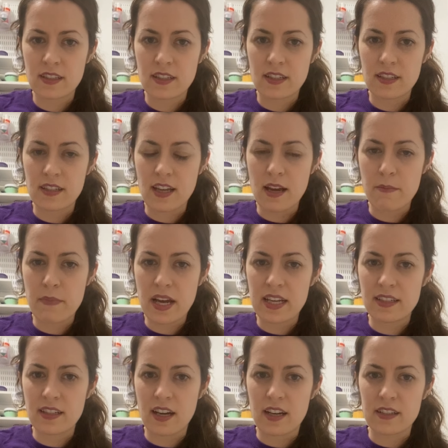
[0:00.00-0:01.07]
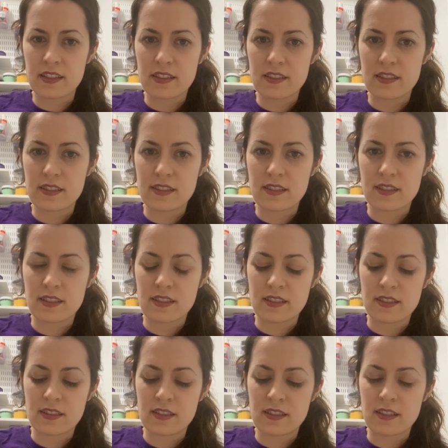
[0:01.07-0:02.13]
Not my daughters.
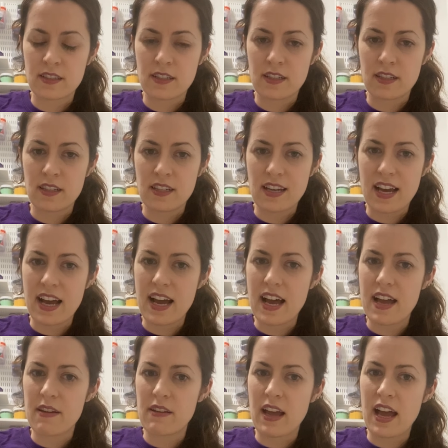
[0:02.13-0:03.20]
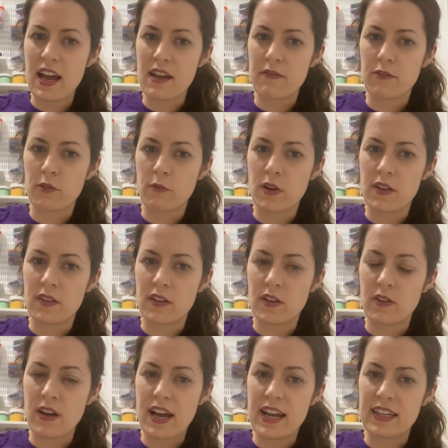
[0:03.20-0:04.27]
I, for one,
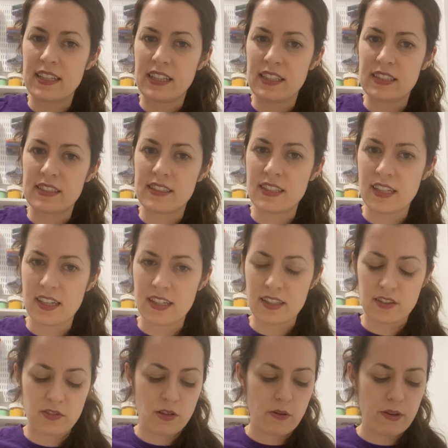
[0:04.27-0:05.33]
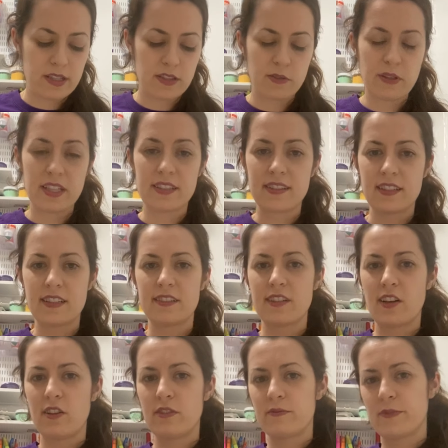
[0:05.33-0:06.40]
though, I needed to grow into it as an
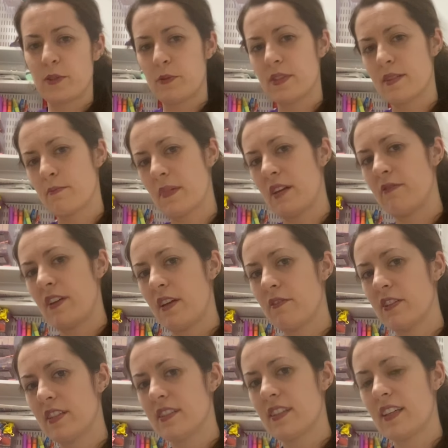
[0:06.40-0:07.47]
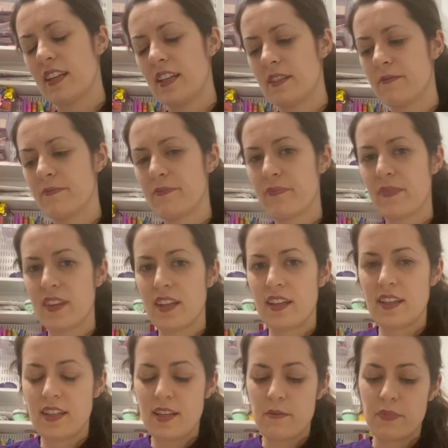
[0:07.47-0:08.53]
adult. It wasn't my favorite as a kid.
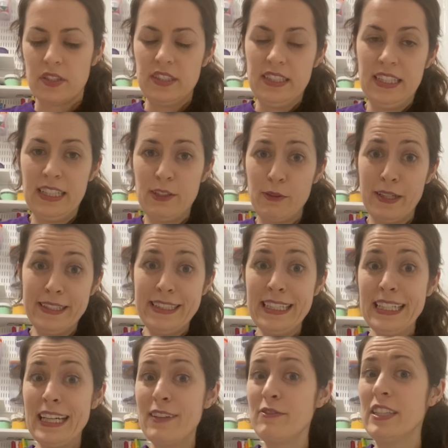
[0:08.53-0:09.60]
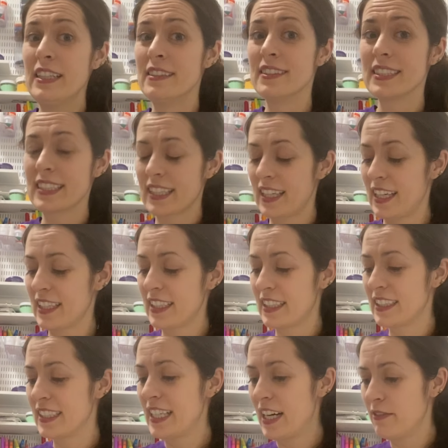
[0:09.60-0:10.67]
But now I love it. I can't get
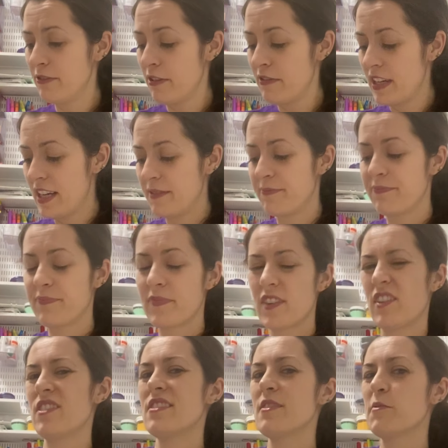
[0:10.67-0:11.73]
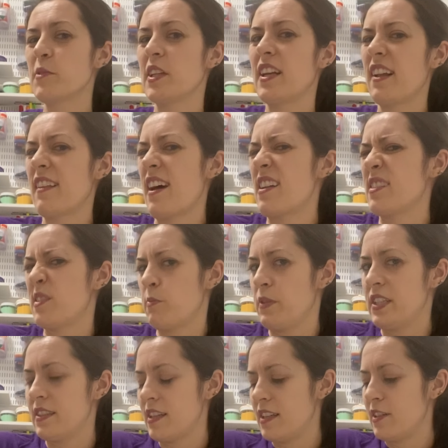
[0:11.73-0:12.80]
enough of it. There isn't really a lot of
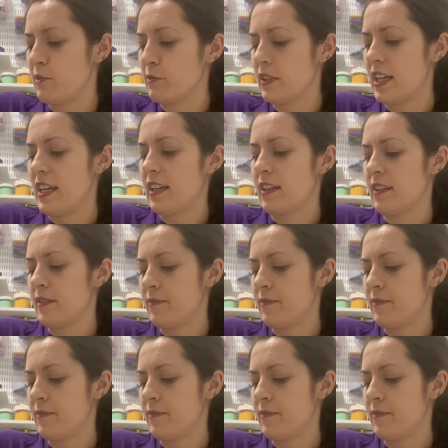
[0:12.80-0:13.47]
sweets I don't like.